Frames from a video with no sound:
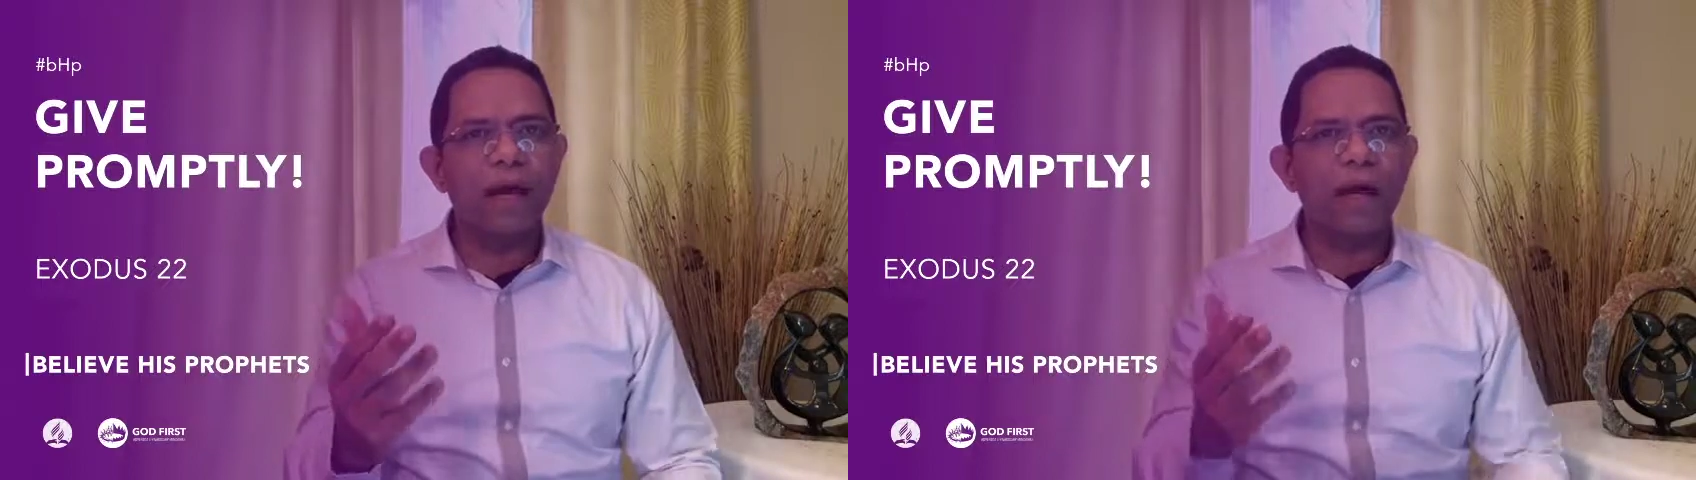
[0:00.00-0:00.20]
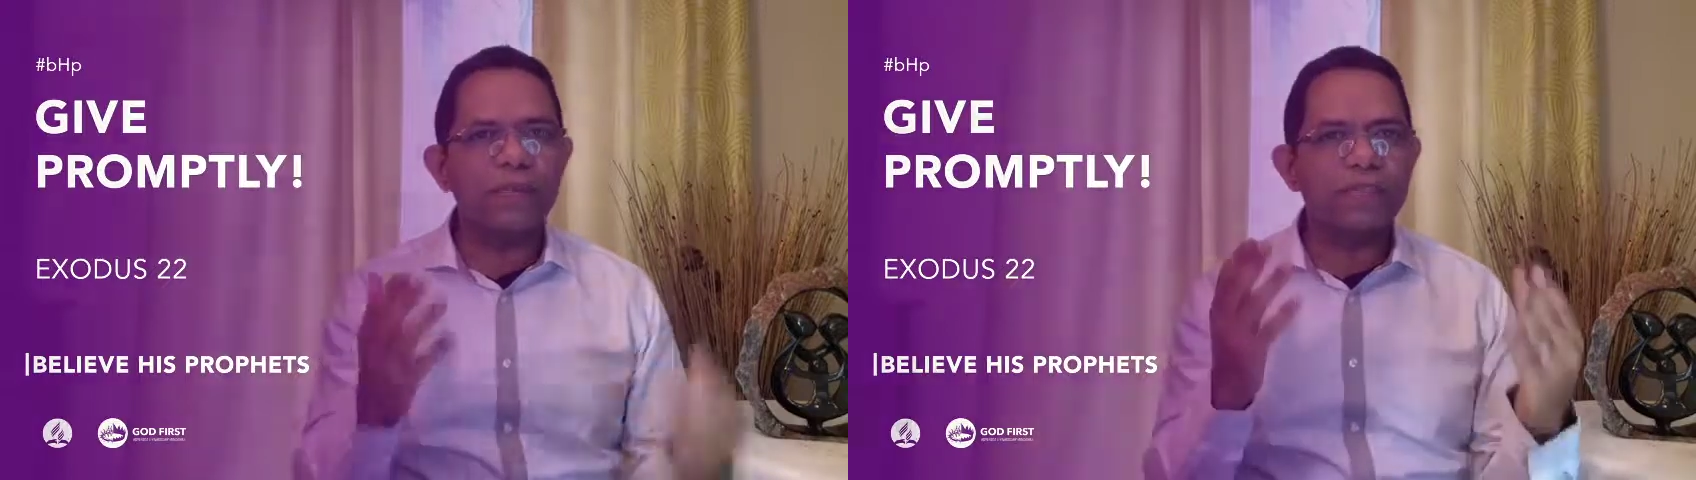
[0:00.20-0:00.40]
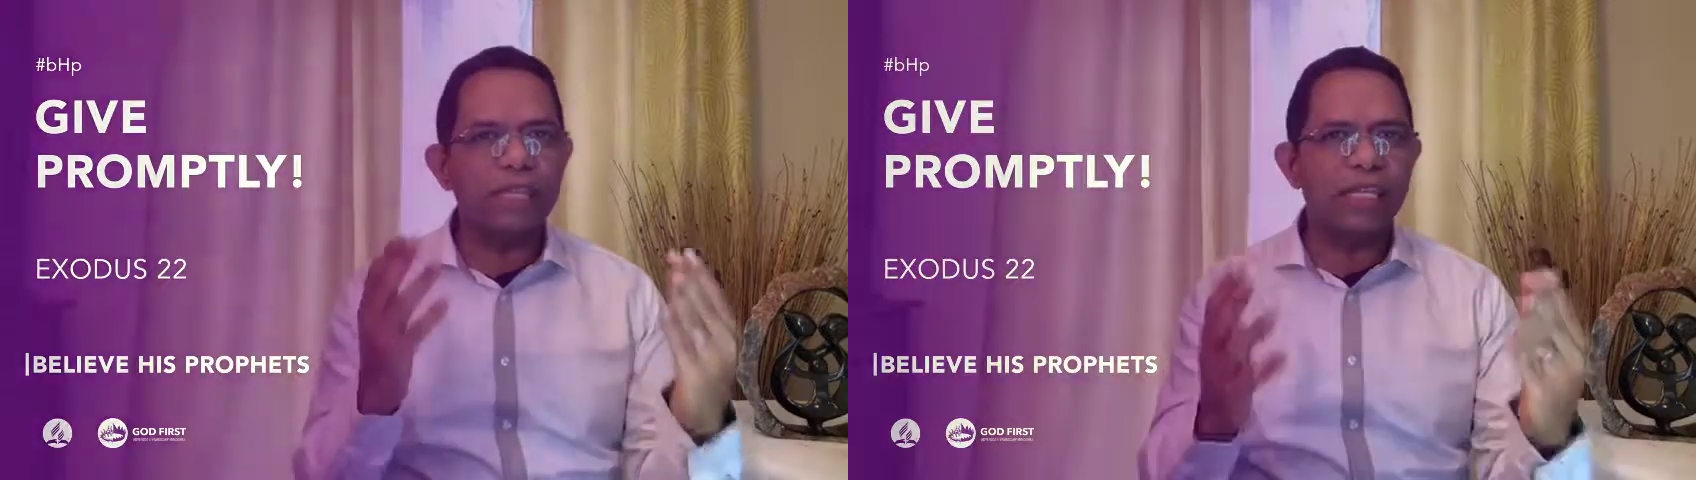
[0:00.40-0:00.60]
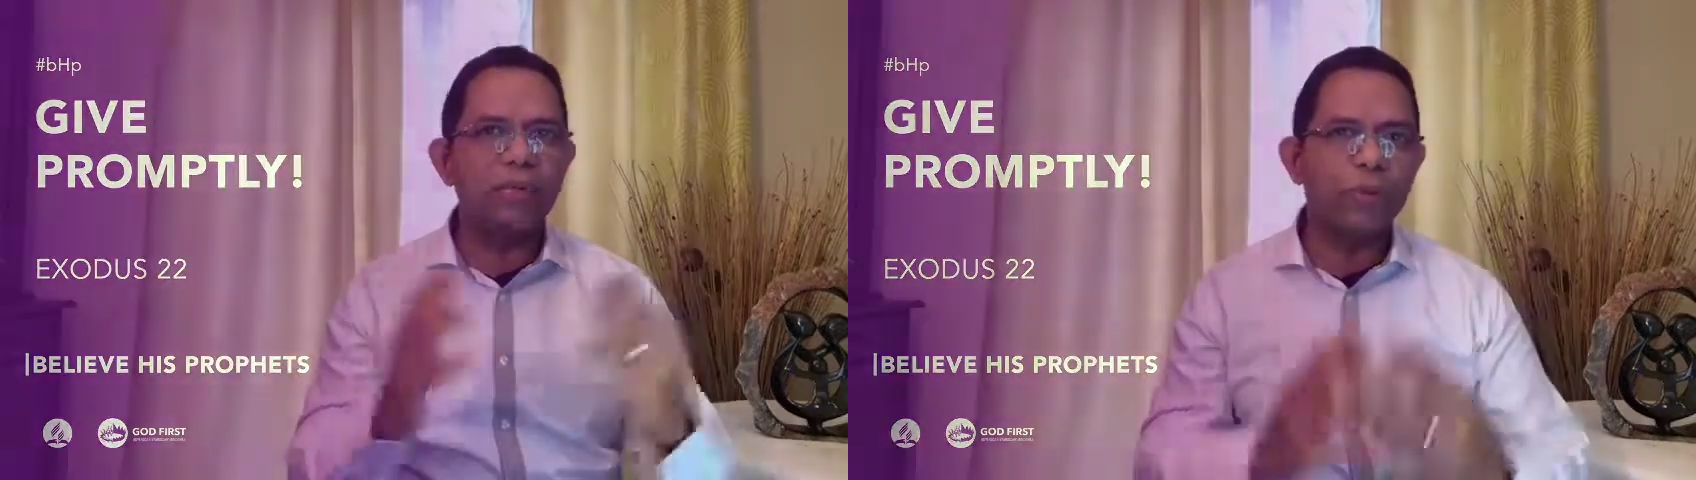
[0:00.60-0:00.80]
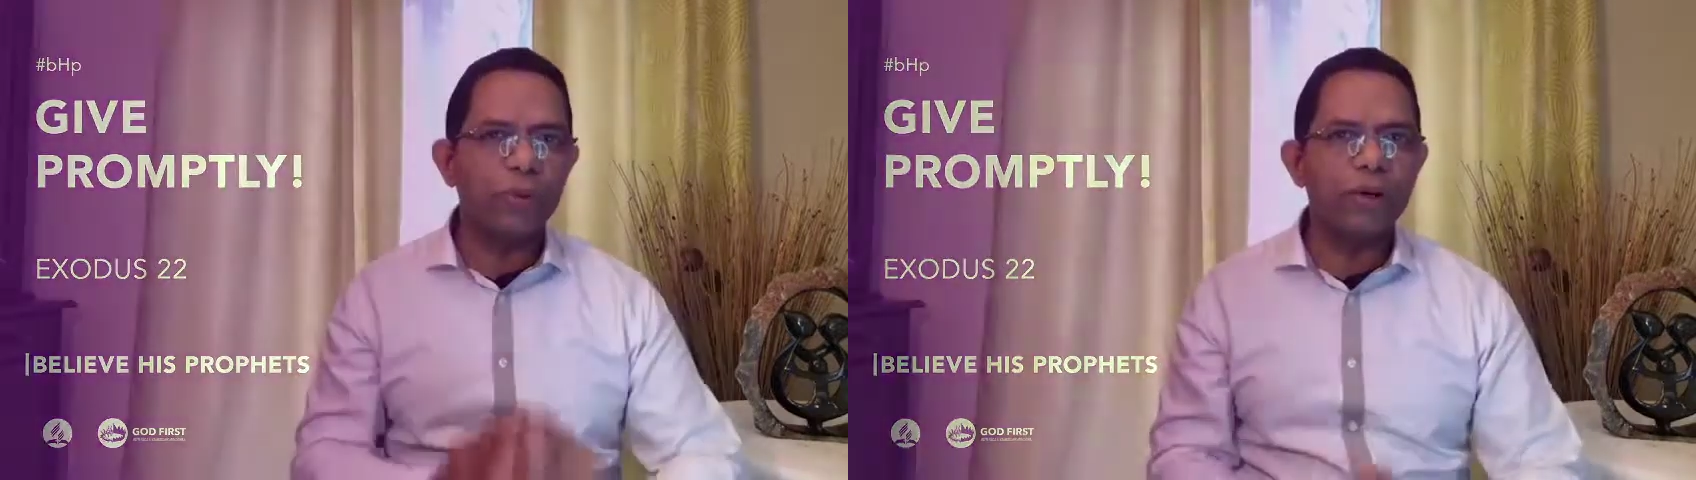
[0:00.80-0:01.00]
of
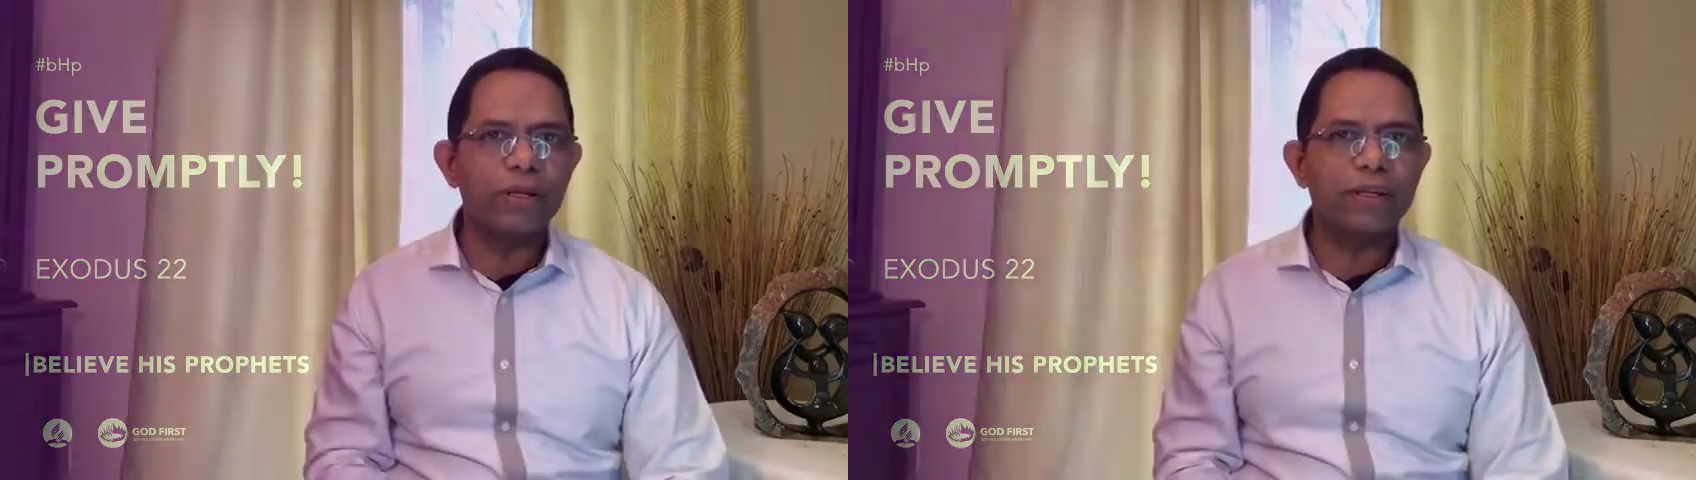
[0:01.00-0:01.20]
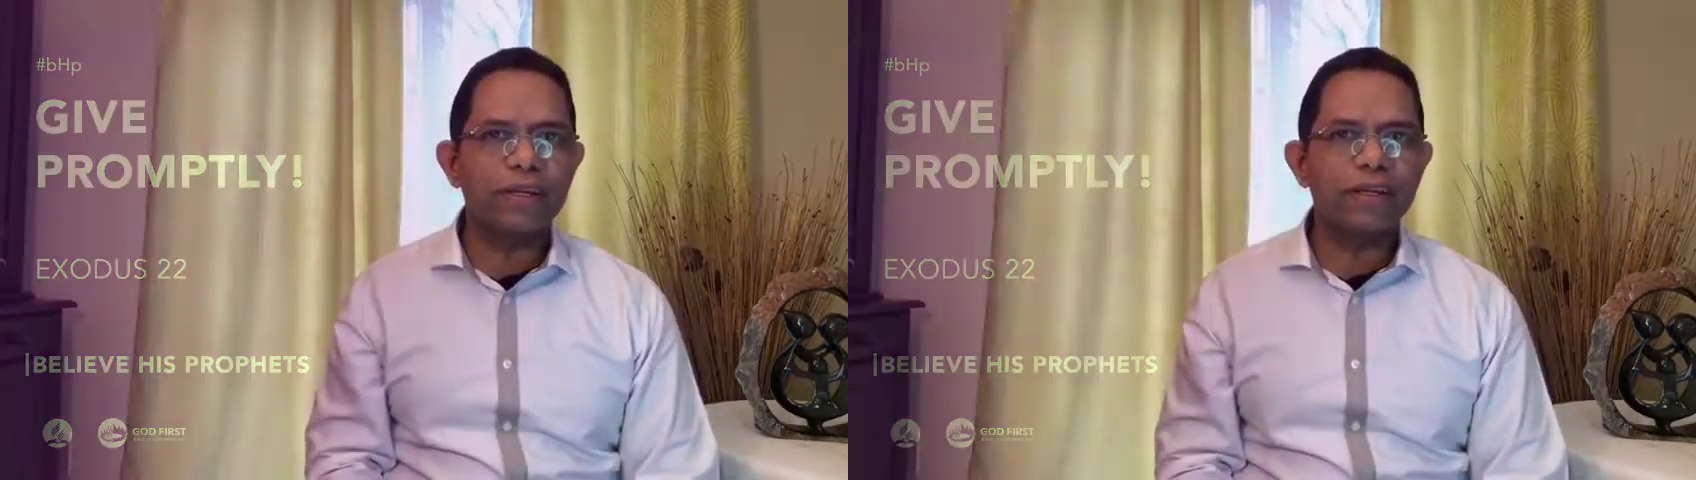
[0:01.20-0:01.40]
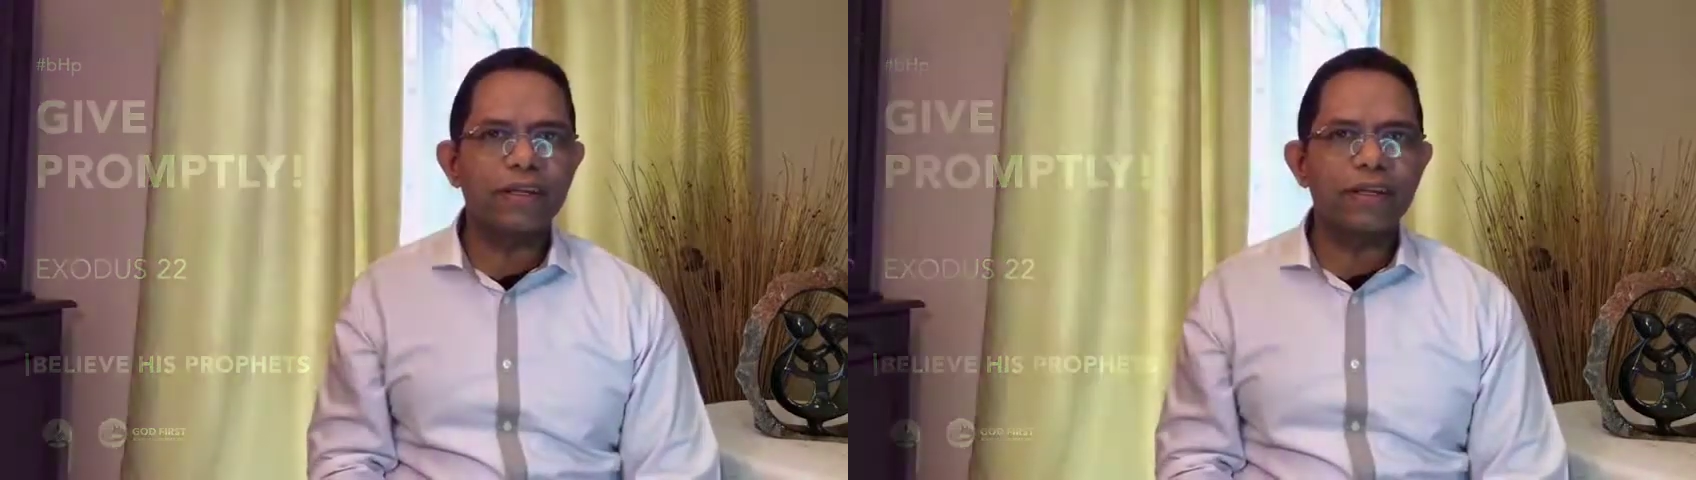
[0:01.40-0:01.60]
teamwork.